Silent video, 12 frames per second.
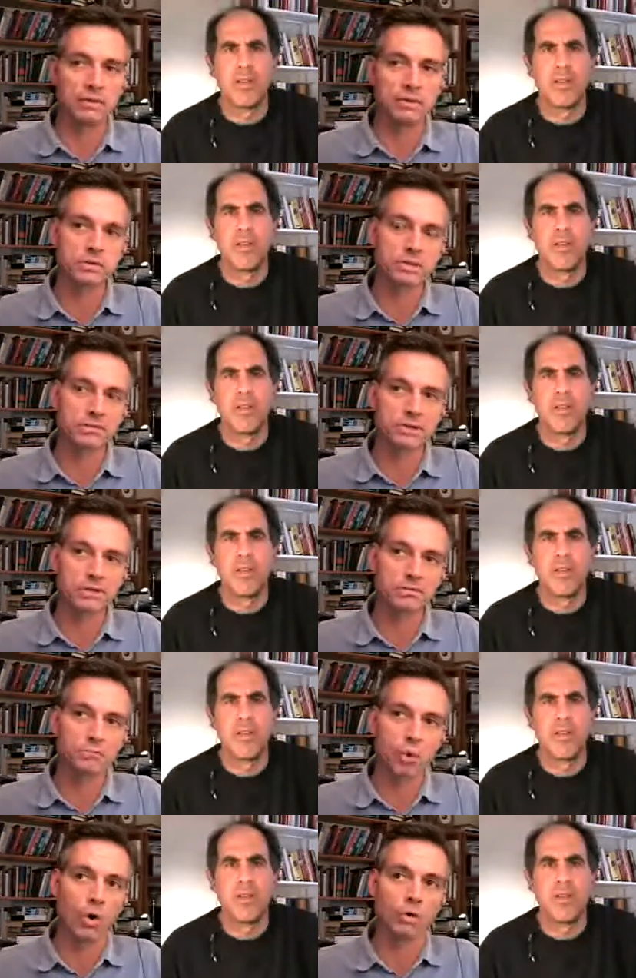Speaker 1: I would do
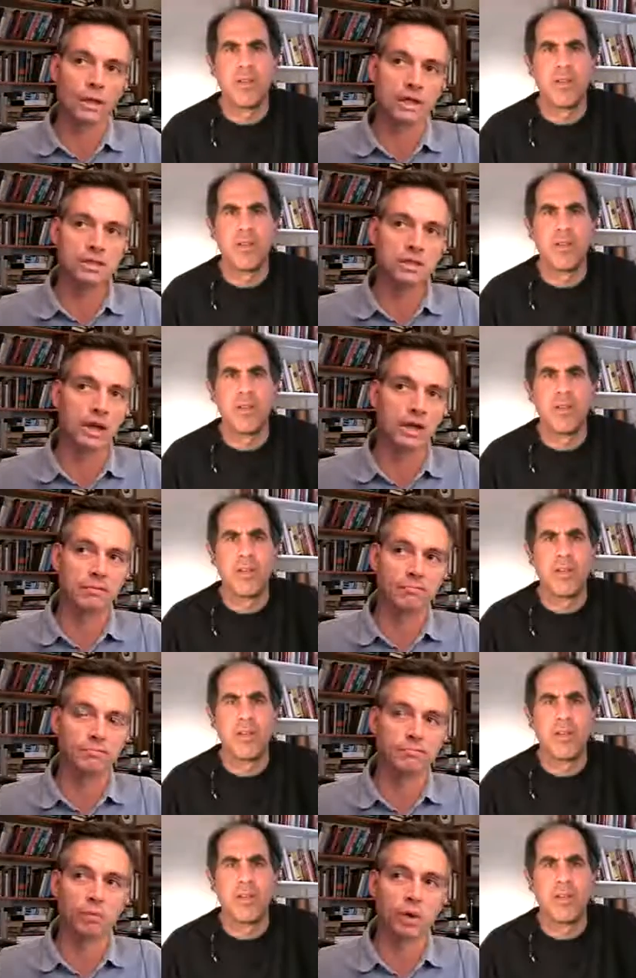something more or less like
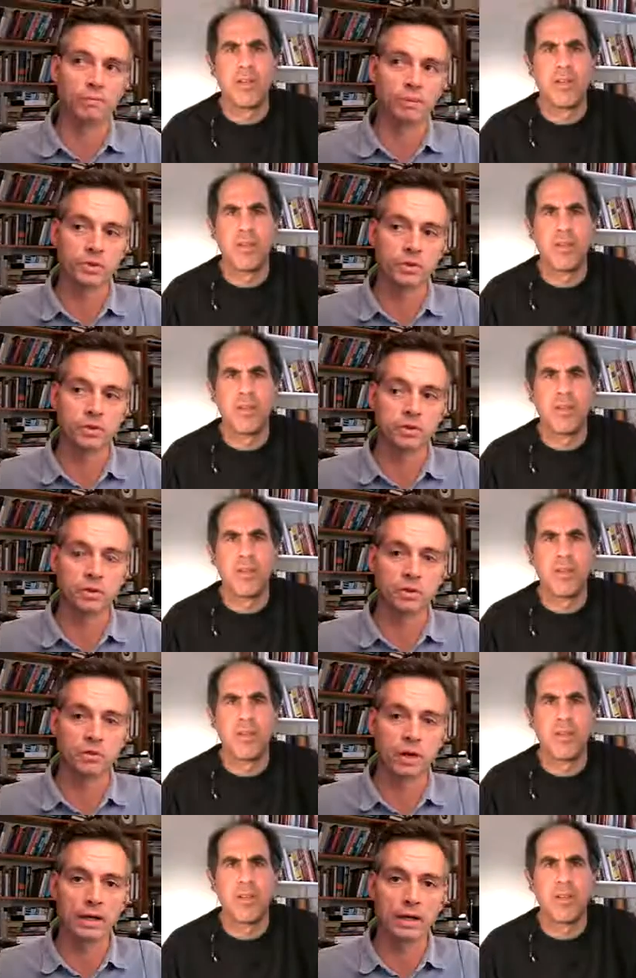what Bush is
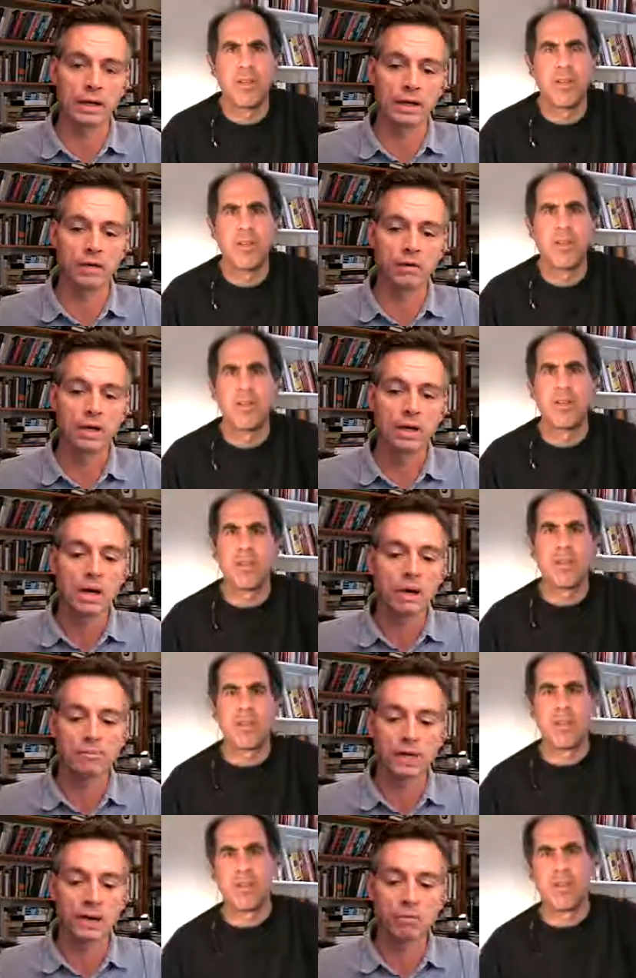doing right now
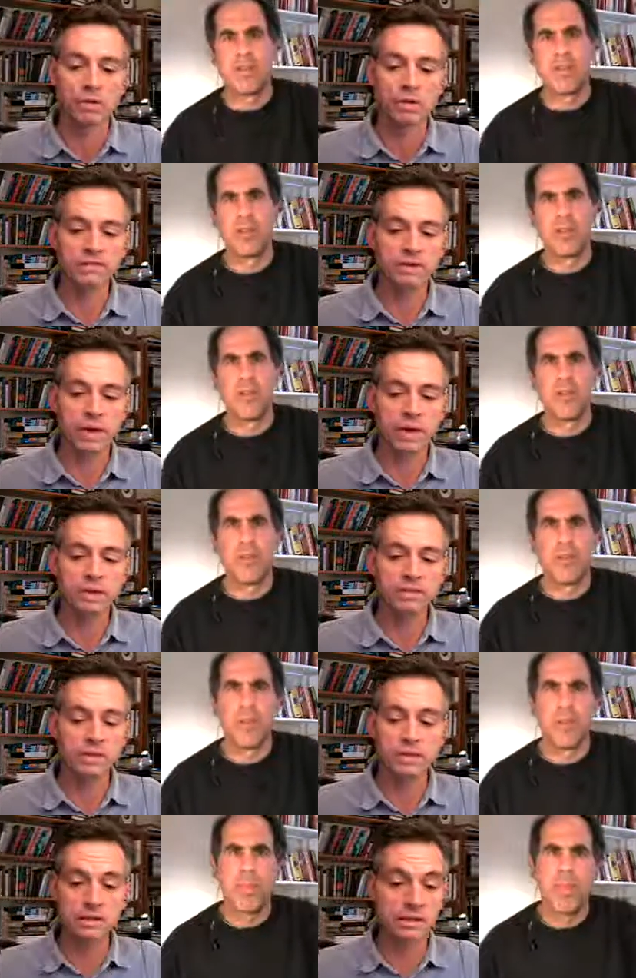but I wouldn't have gotten
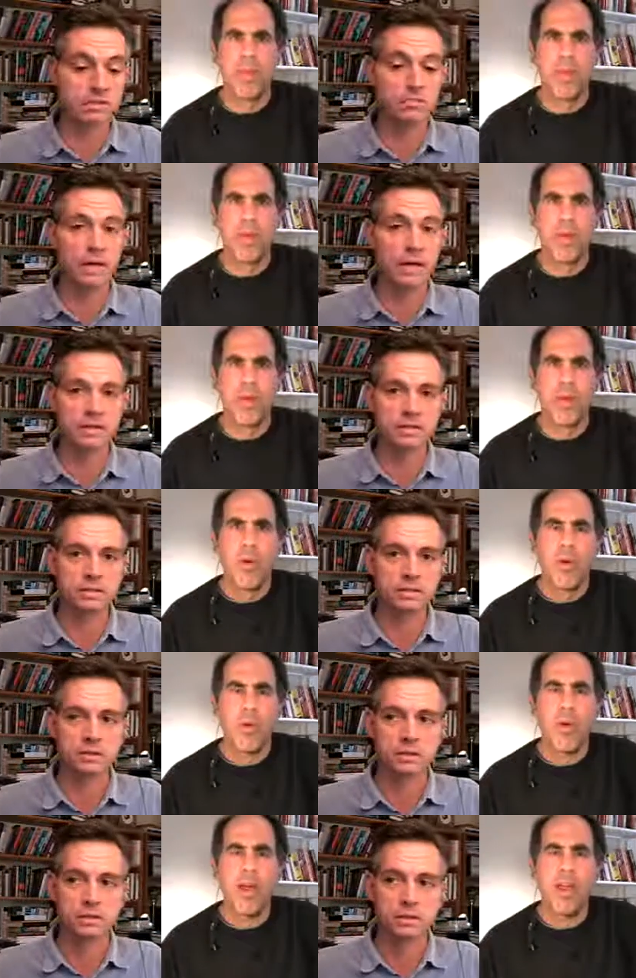us into this mess.
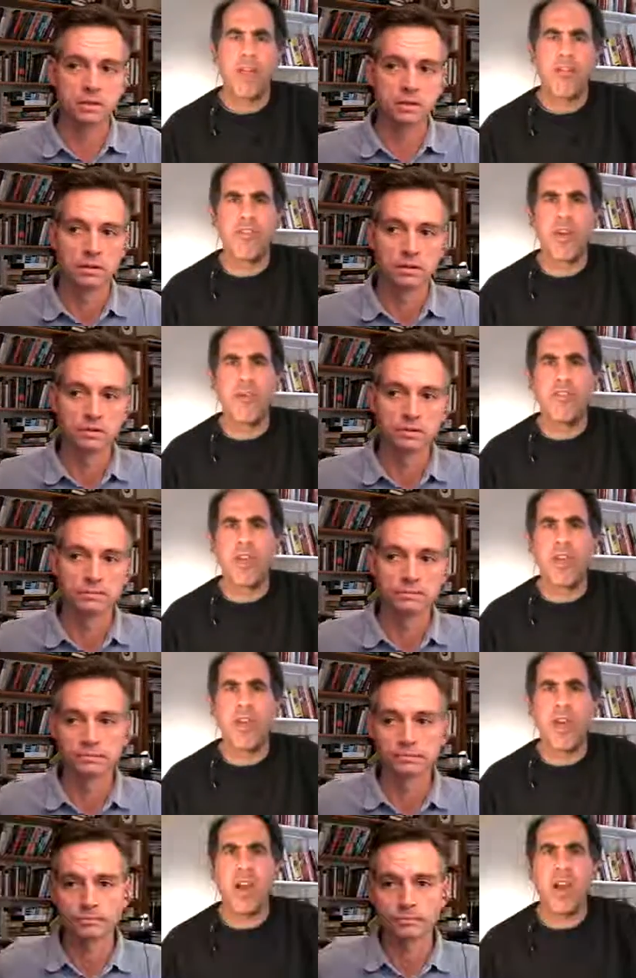
Speaker 2: Well, right, and some are
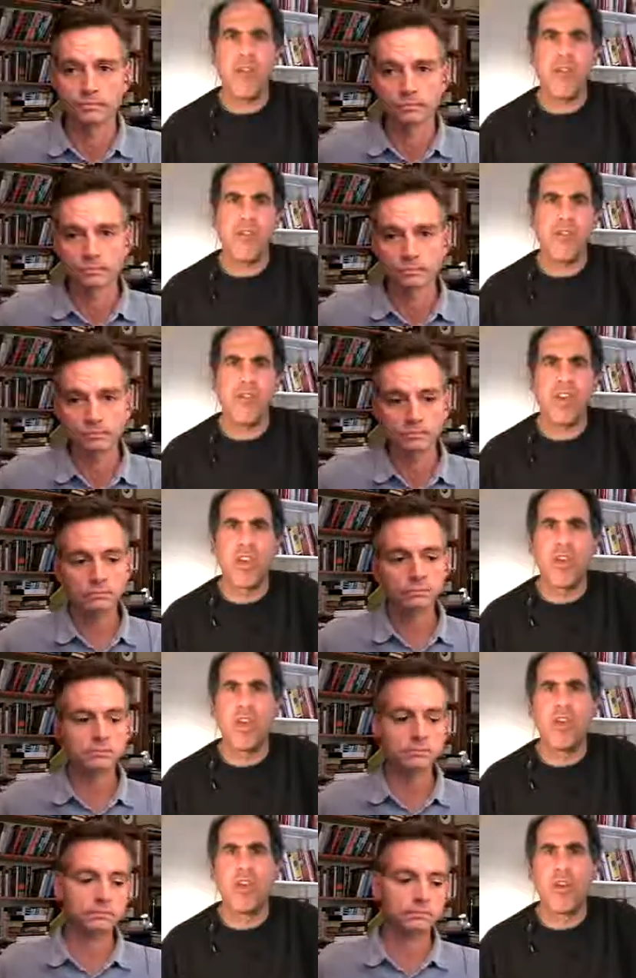saying that, and others are
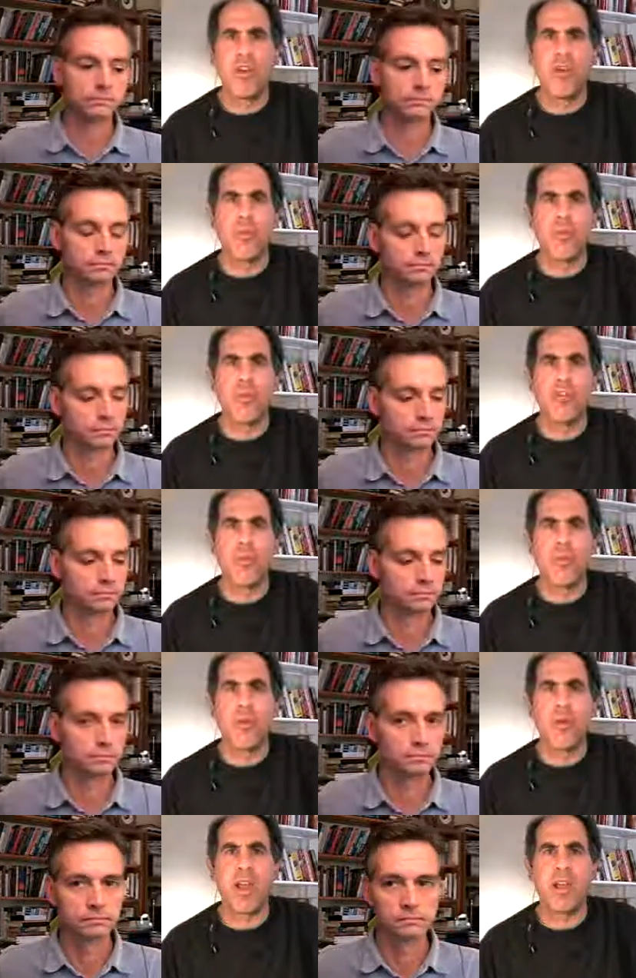saying no, they would do
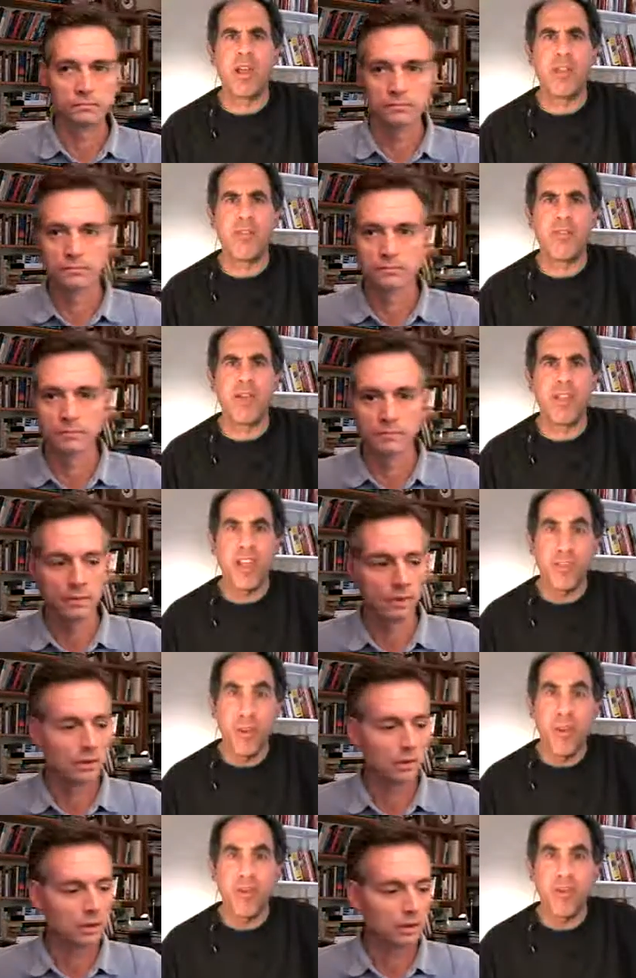something radically different, and
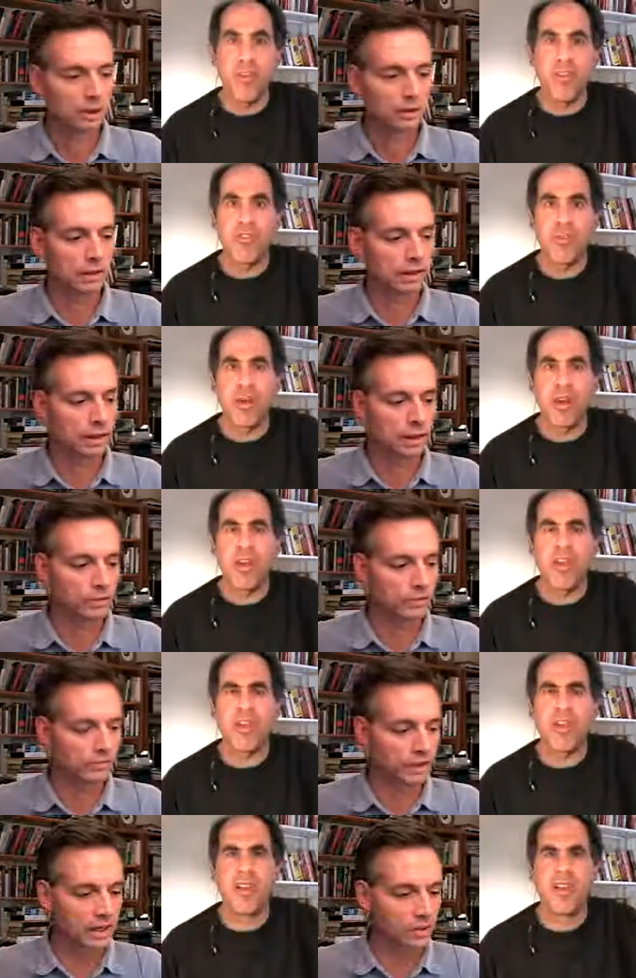that's why they're and in disarray. let
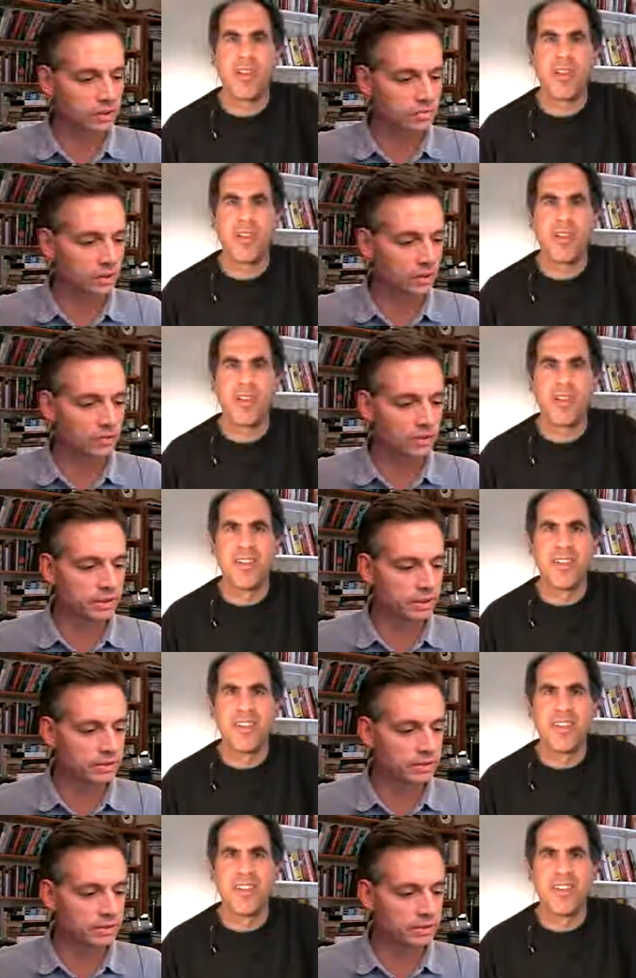hundred
Speaker 1: flowers bloom. It